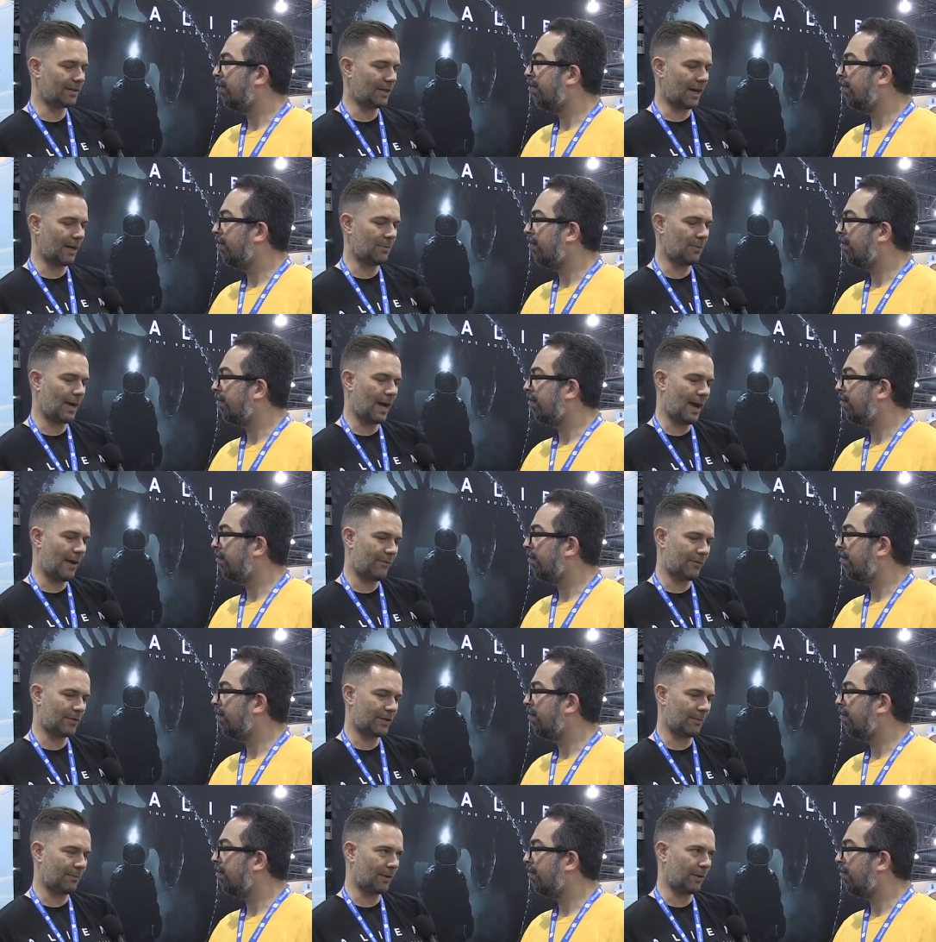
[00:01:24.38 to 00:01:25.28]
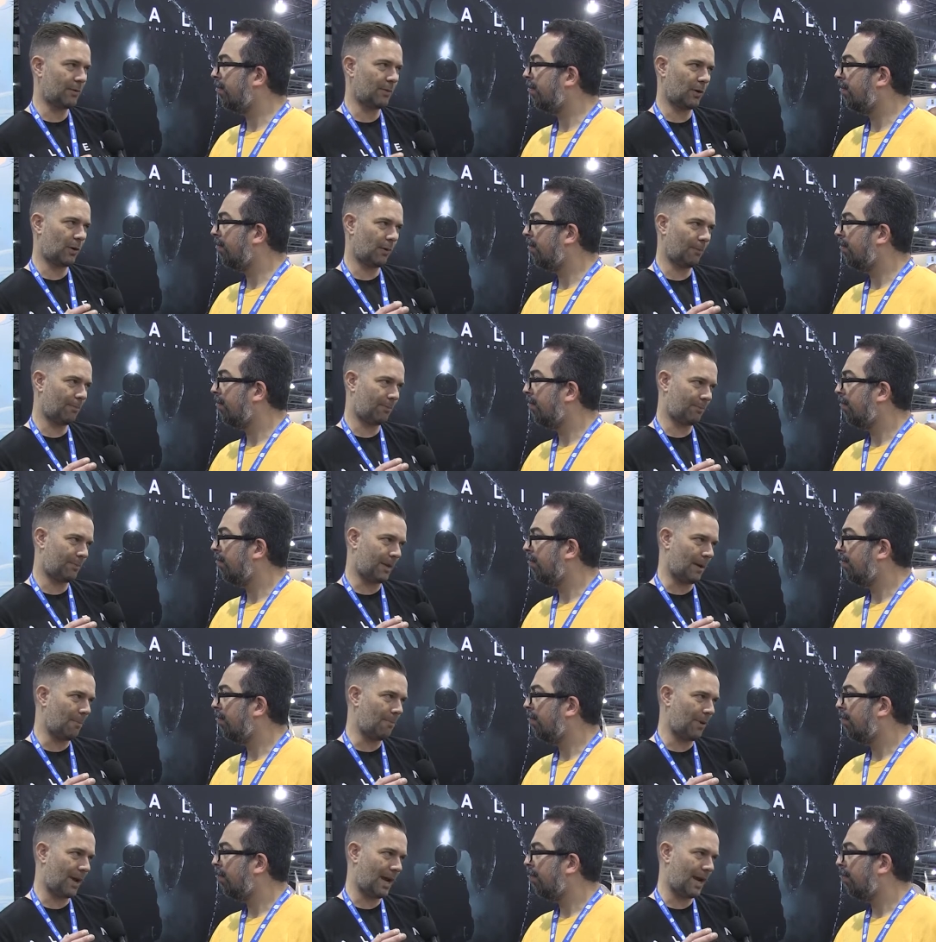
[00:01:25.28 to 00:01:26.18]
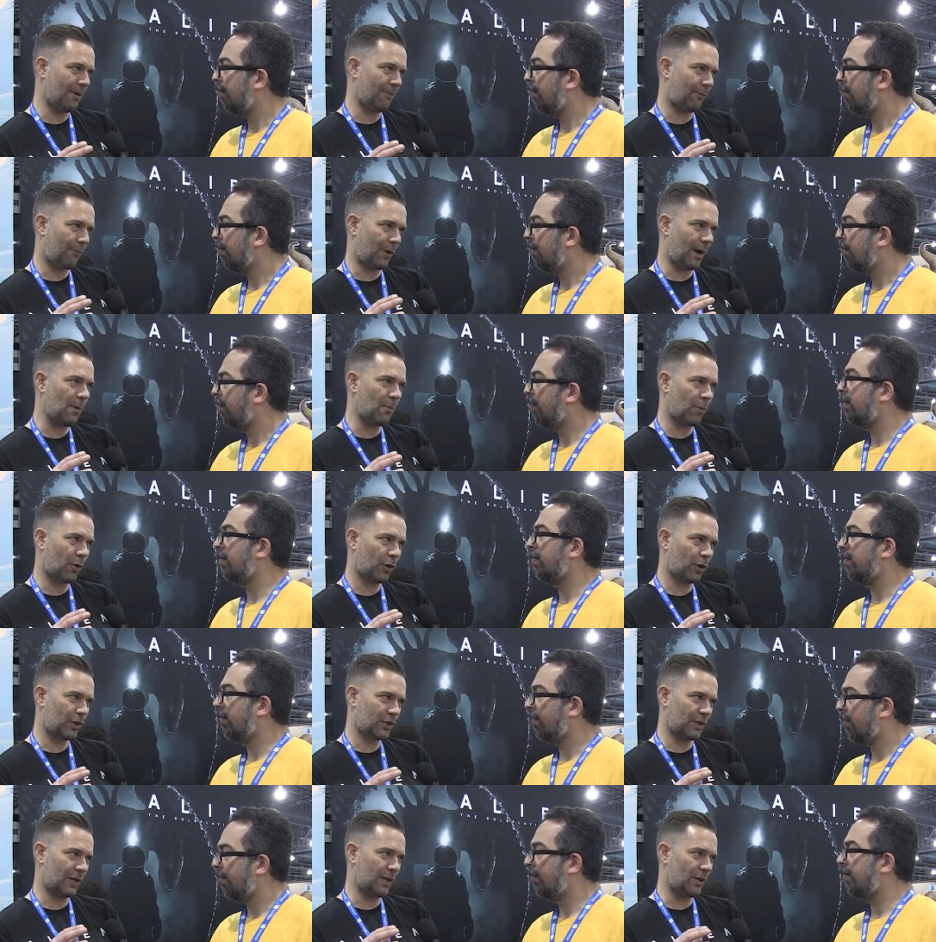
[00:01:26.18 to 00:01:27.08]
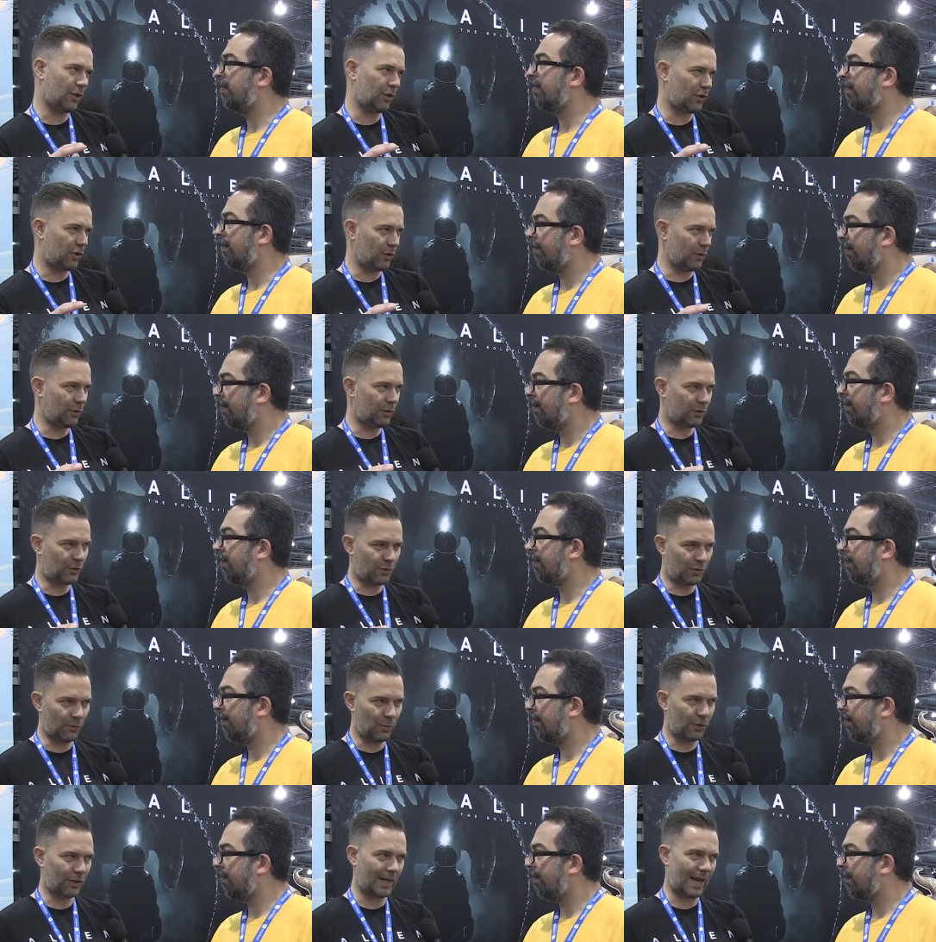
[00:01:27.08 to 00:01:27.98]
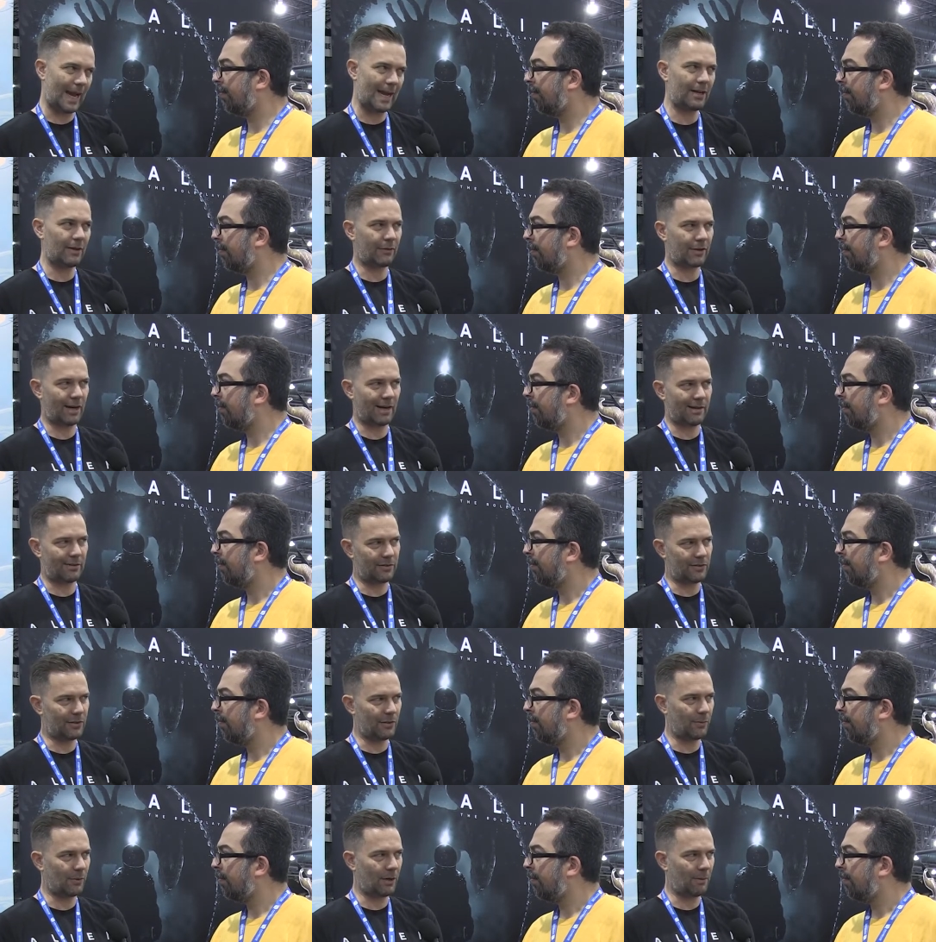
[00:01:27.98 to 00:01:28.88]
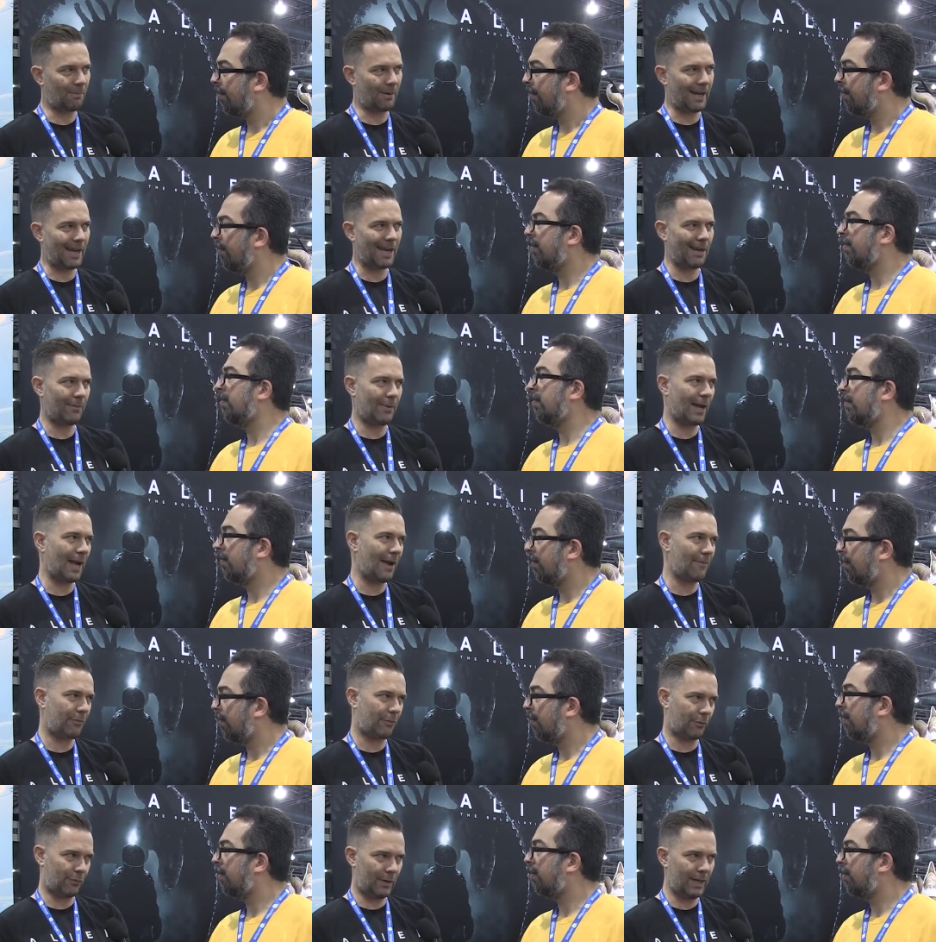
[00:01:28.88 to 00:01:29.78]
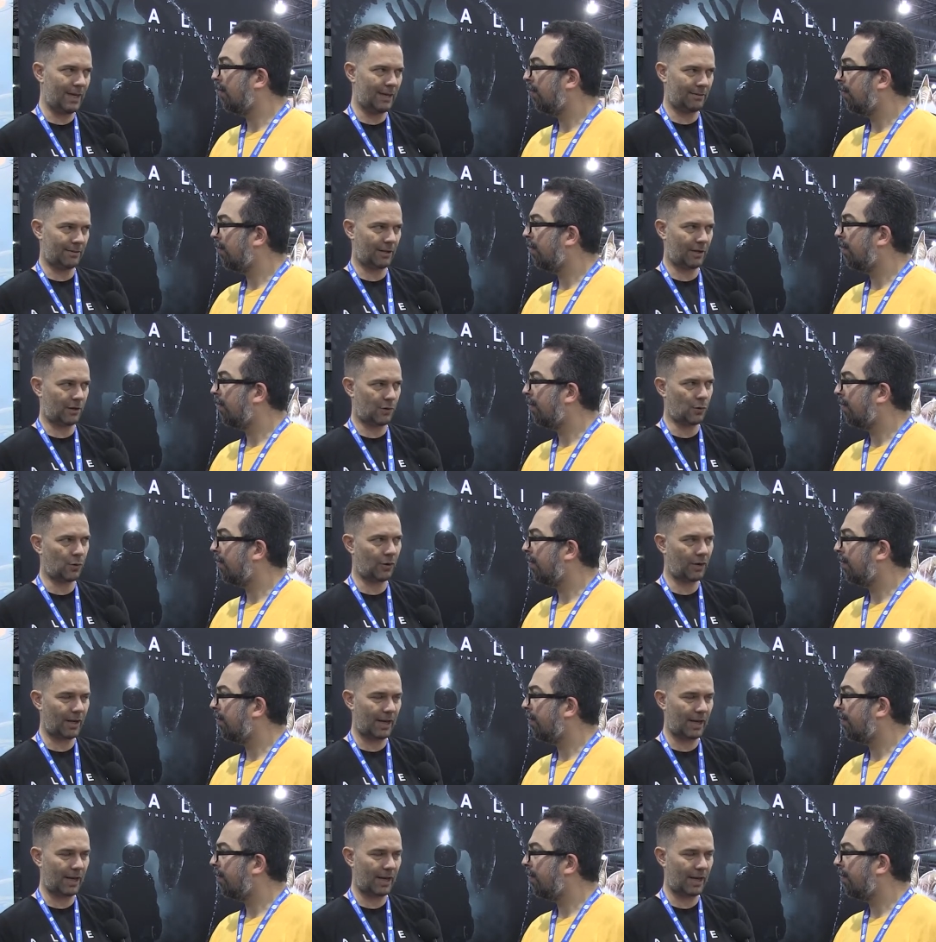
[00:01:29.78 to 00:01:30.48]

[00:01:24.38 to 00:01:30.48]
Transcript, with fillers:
Speaker 1: type. We have something called campaign framework, so you can choose what kind of characters you want to play. We have three in the core